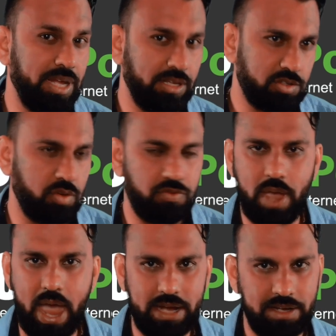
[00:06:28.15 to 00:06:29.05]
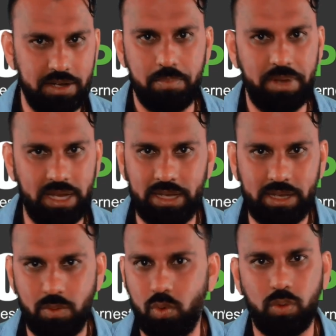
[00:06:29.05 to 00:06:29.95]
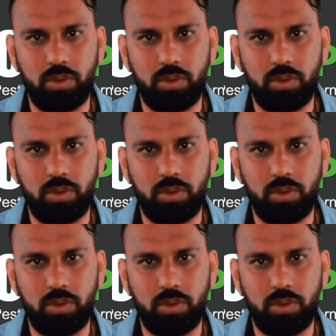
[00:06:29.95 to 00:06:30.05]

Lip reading: So if you add it into Bing, it won't,